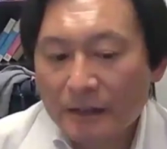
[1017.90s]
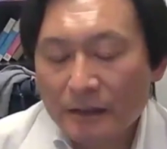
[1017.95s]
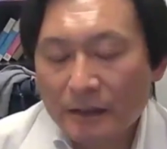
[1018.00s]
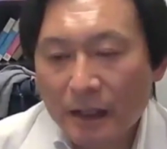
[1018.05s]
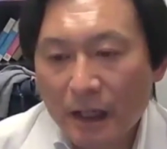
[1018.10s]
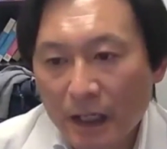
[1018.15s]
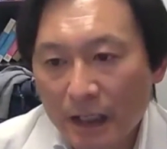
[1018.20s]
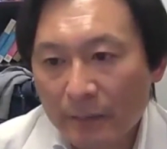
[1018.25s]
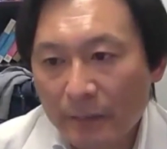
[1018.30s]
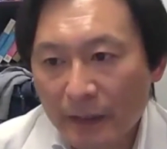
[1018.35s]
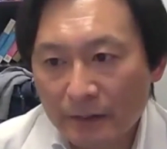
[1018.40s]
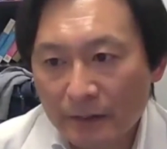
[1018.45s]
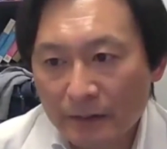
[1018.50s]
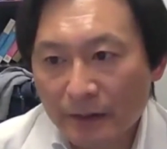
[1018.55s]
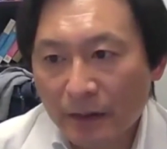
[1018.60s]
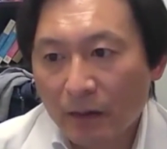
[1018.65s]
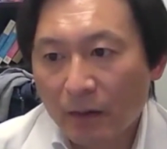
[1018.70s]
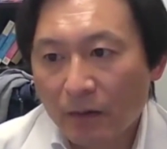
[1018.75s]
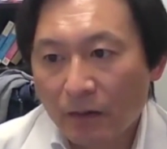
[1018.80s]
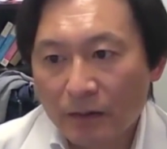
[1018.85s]
talk about
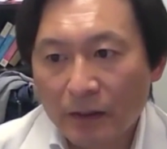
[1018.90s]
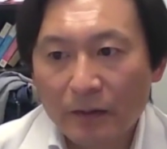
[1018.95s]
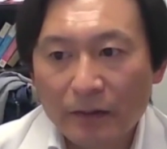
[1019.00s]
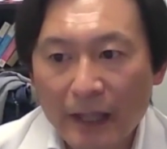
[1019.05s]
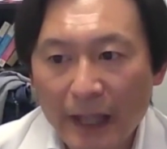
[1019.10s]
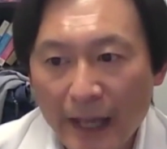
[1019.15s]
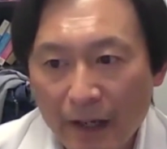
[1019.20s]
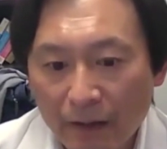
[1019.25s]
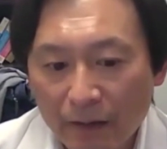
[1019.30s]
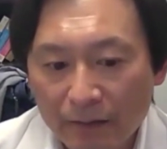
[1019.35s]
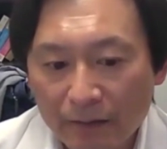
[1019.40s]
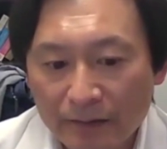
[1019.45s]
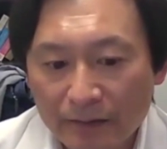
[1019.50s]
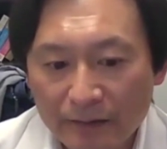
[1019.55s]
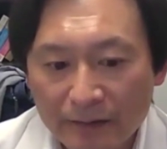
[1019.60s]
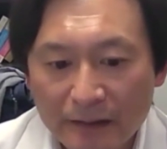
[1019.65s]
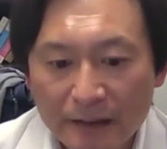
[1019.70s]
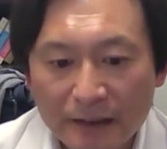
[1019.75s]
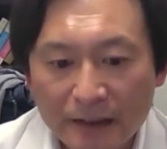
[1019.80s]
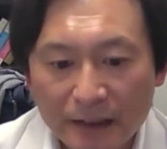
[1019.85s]
oral
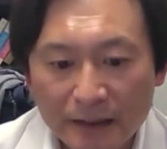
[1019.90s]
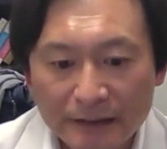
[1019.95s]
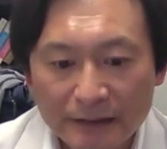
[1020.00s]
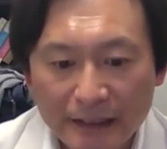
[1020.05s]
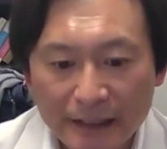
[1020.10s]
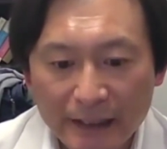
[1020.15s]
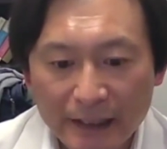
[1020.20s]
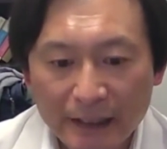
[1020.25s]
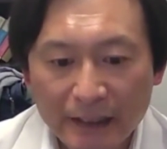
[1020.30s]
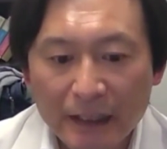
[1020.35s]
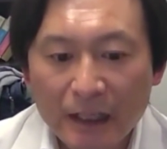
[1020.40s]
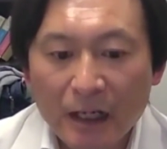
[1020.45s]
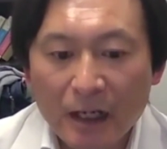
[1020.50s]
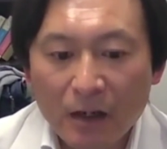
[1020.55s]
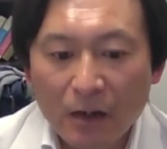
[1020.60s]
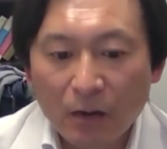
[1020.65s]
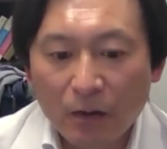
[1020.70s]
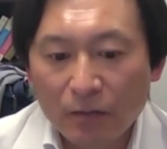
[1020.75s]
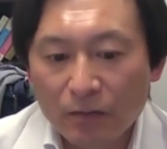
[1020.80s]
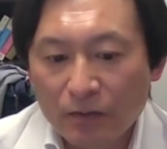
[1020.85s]
health, and then,
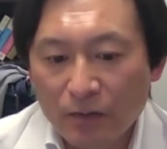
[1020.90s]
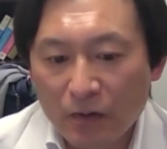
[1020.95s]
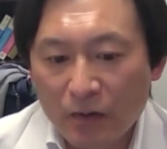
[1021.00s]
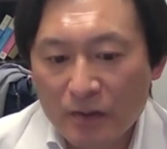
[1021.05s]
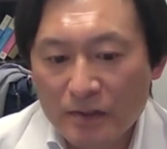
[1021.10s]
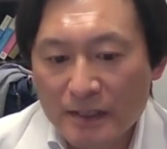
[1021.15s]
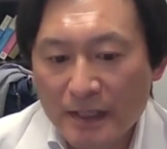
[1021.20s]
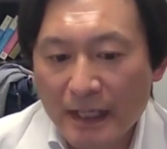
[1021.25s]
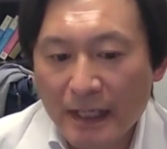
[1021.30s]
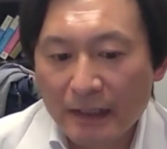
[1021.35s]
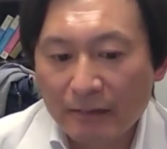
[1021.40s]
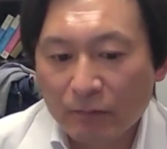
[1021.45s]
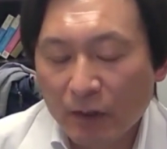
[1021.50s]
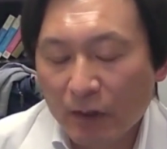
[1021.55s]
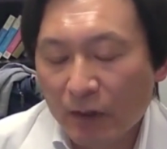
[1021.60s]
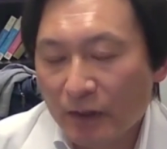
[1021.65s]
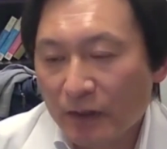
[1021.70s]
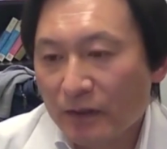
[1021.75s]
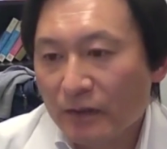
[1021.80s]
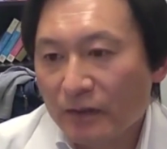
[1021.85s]
of course,
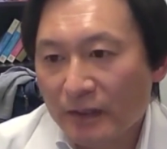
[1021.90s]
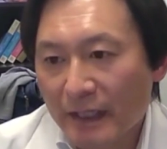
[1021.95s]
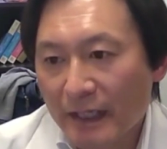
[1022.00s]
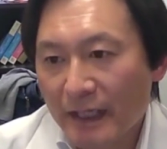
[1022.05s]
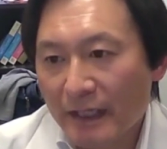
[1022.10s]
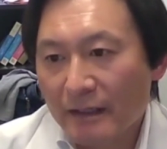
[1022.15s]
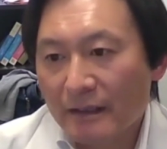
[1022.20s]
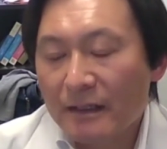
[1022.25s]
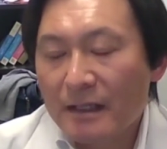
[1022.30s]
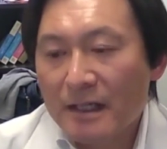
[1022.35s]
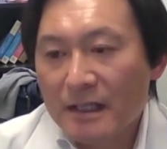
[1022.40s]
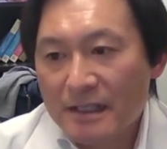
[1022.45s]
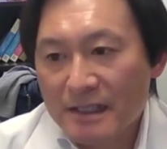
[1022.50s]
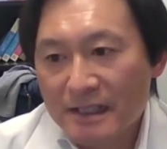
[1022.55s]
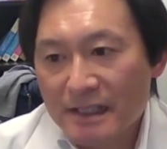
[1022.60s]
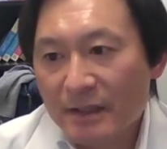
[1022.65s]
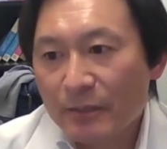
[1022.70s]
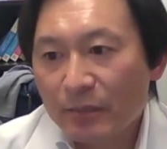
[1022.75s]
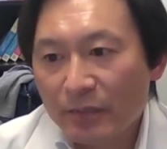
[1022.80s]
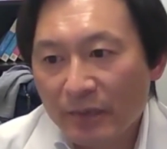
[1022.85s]
well, you can
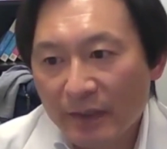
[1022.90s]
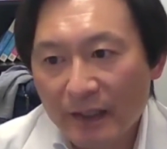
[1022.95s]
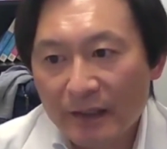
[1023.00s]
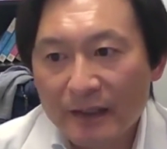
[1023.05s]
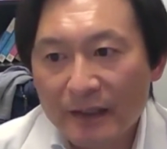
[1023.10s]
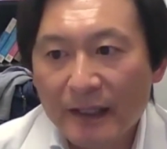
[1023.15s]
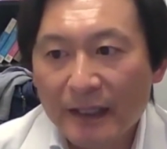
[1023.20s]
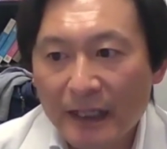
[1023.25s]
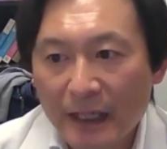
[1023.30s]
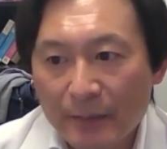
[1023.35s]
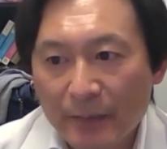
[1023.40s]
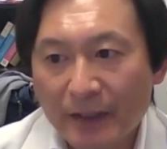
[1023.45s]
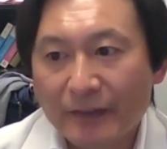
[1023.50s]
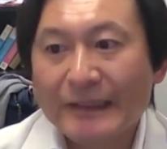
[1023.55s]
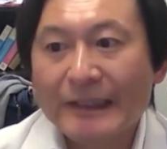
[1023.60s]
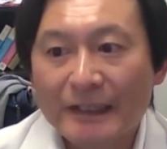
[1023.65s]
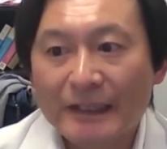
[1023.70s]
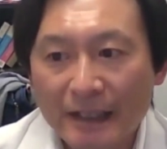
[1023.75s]
simply think about